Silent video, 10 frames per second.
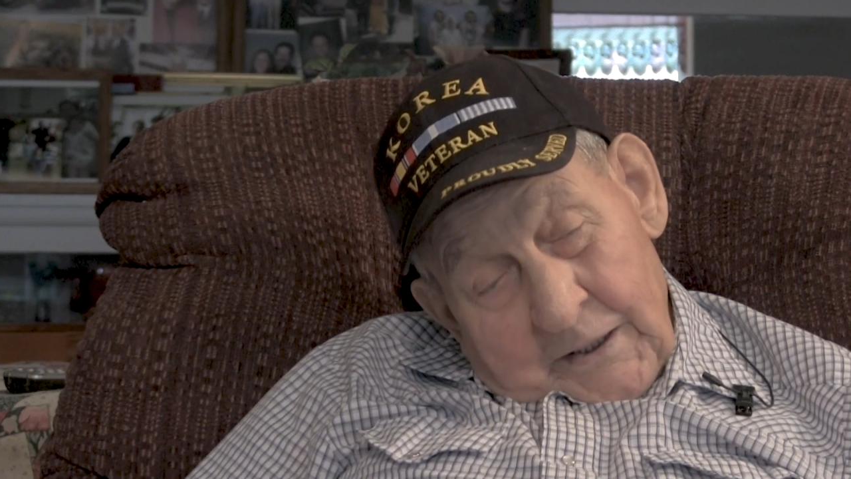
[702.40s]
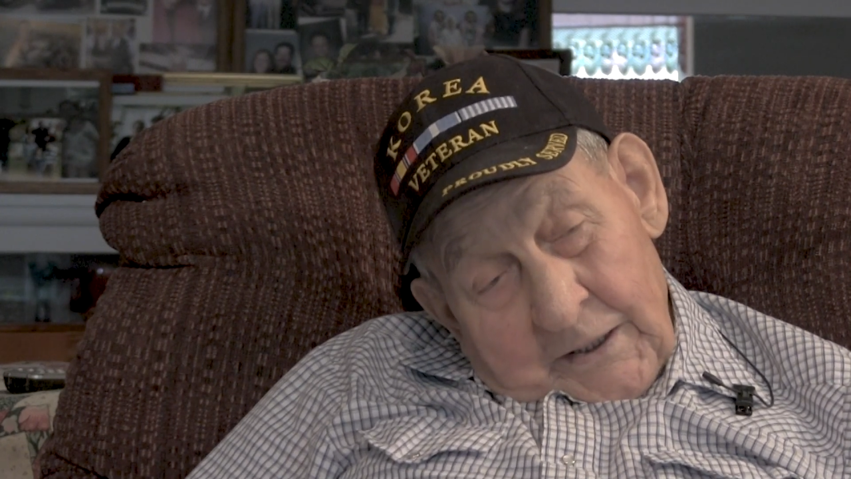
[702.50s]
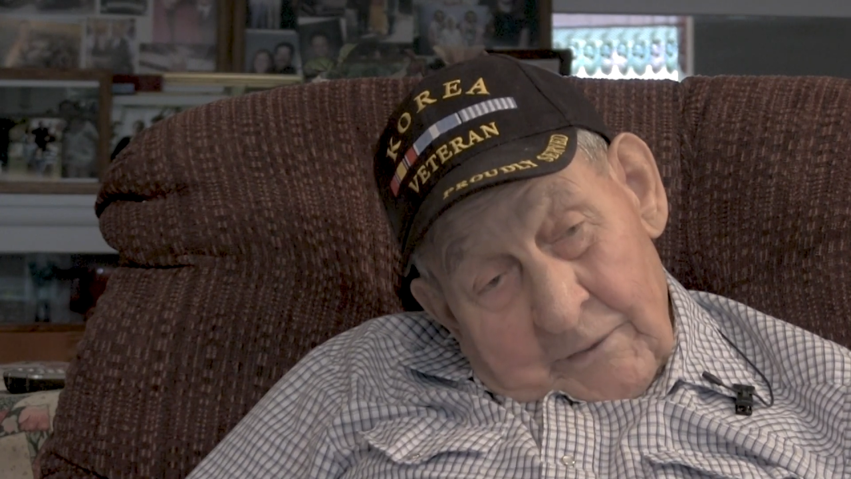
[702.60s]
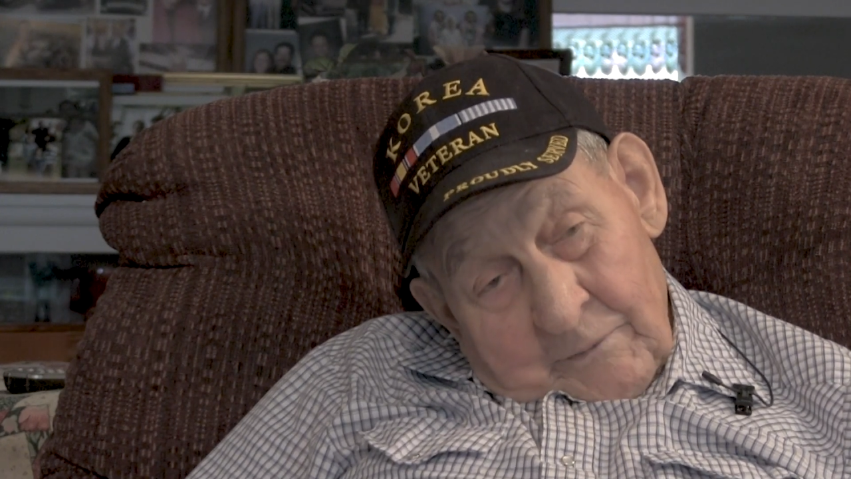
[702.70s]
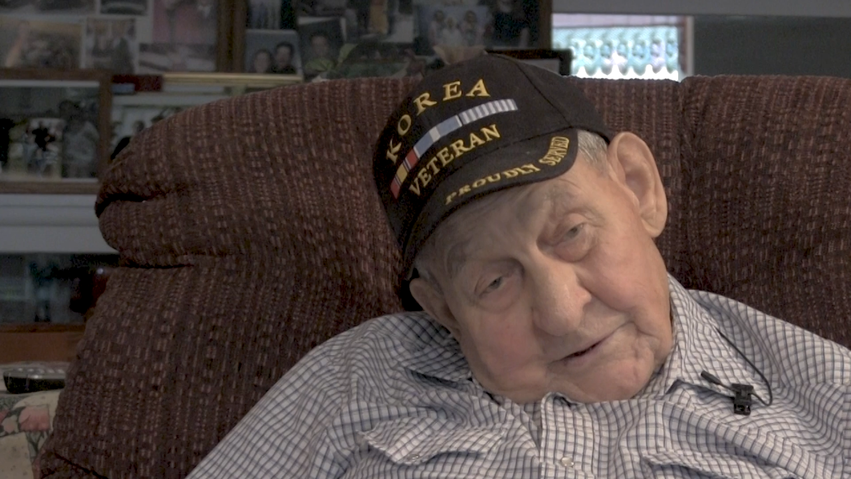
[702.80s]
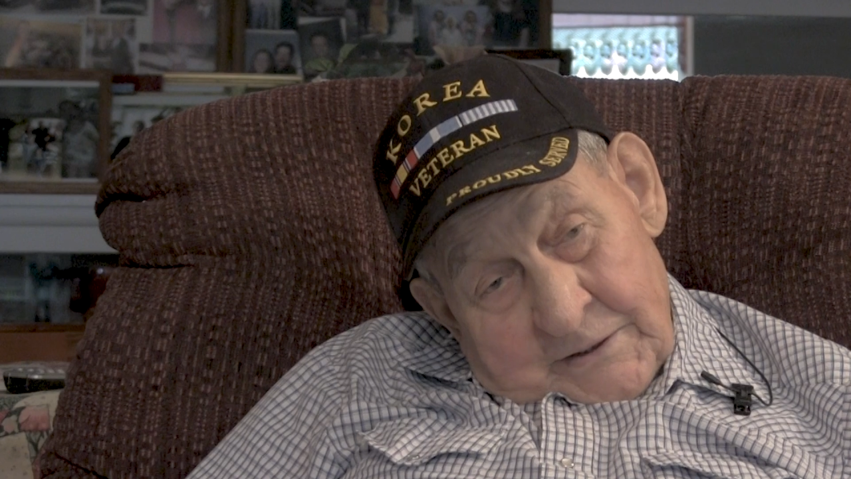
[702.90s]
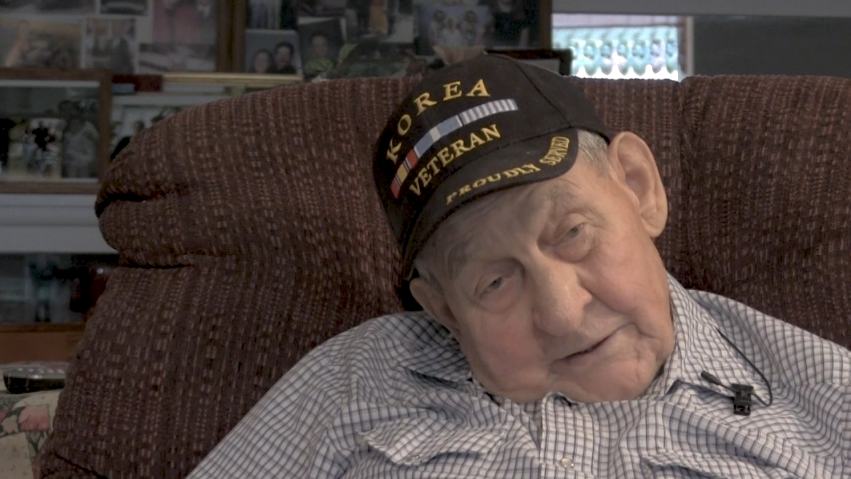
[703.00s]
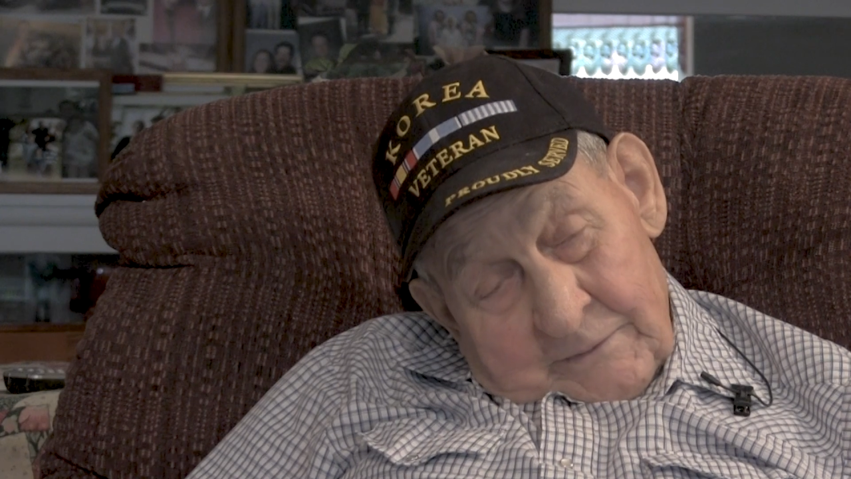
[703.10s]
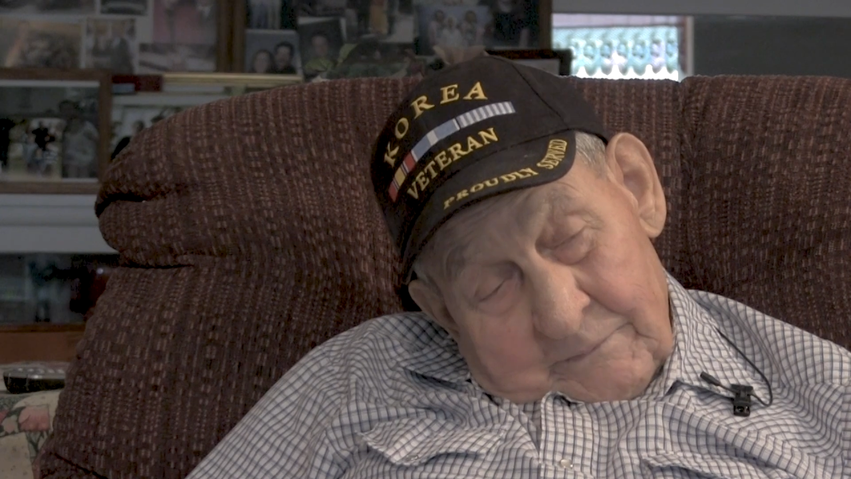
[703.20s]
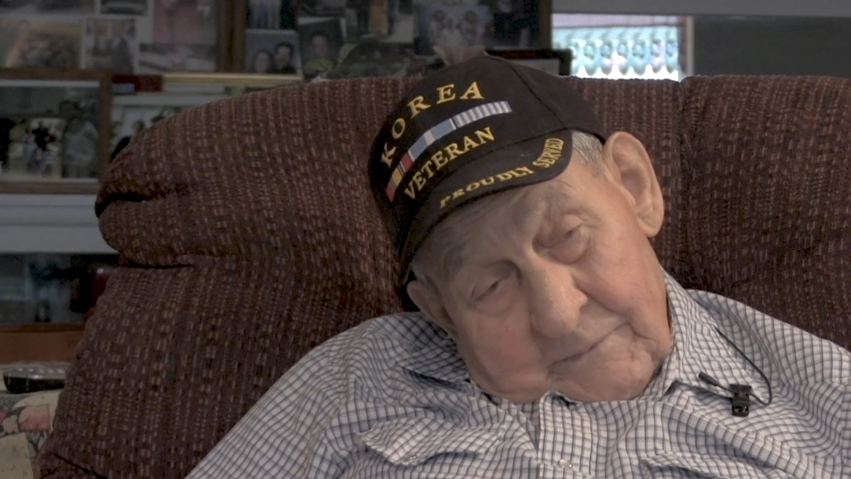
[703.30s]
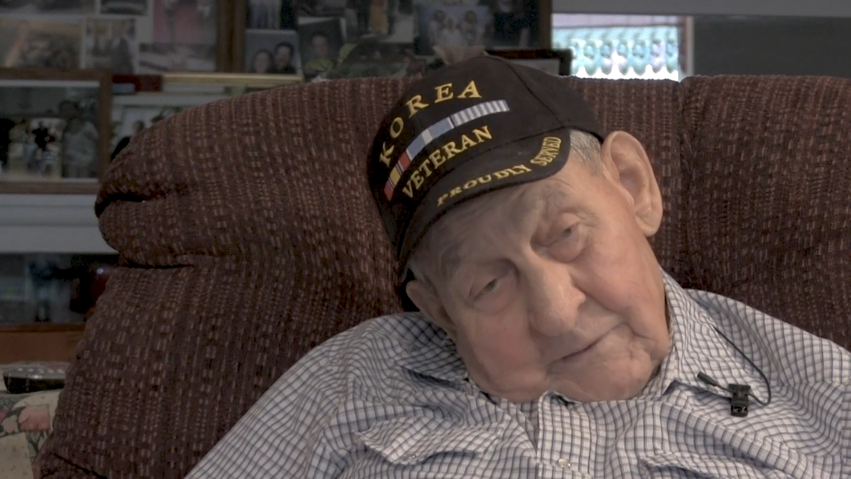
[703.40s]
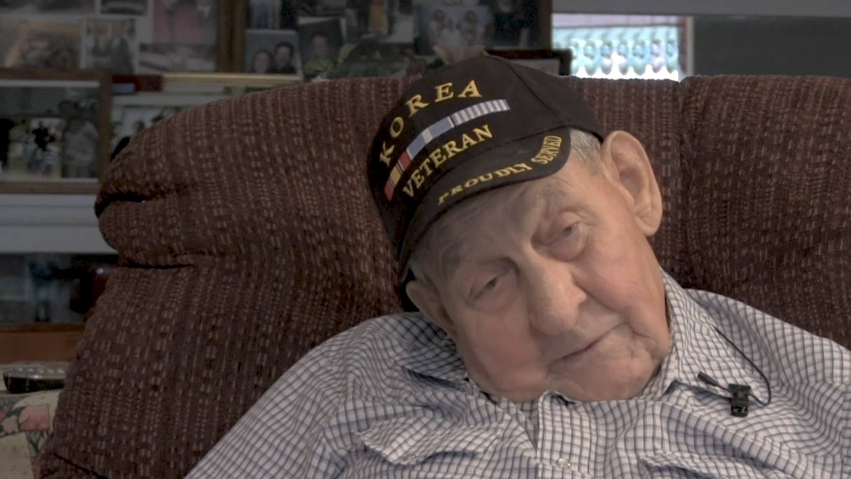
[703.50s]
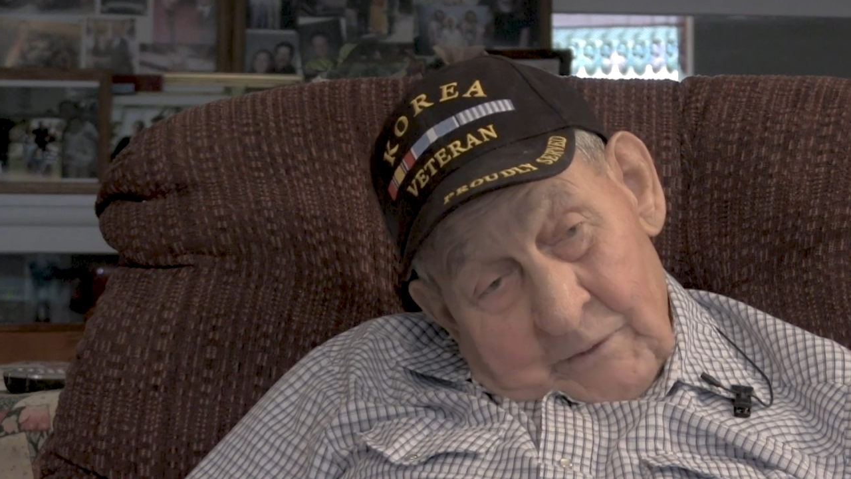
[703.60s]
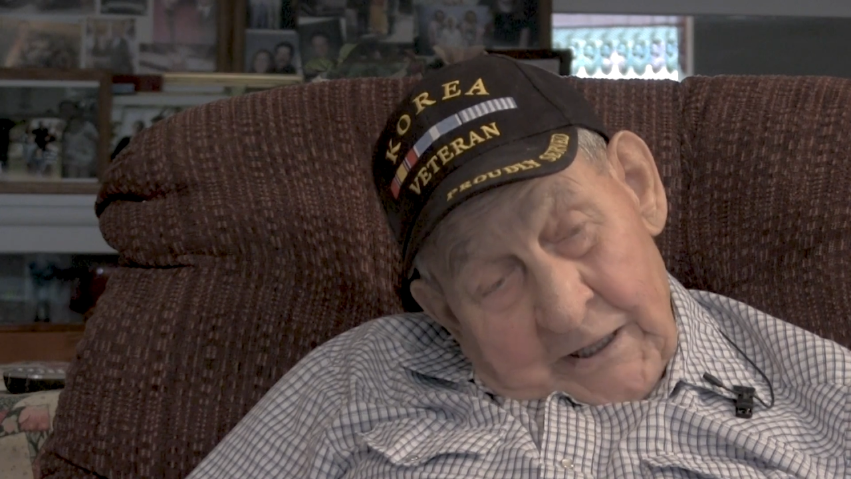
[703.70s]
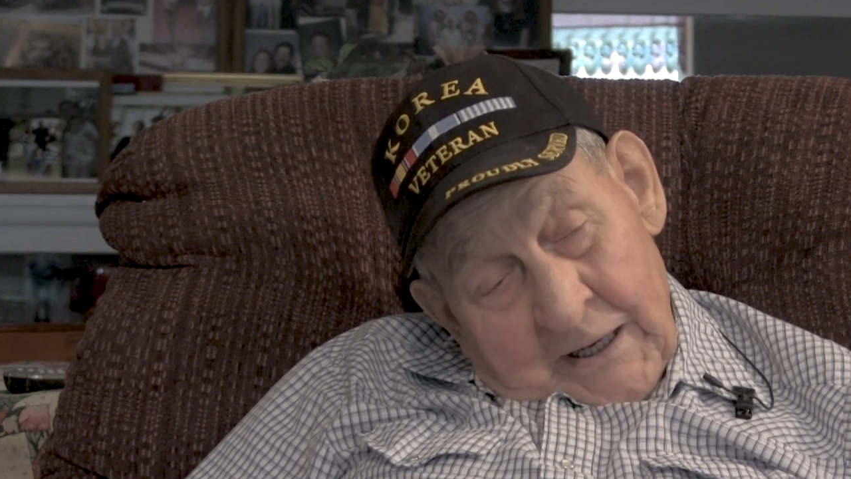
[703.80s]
It was we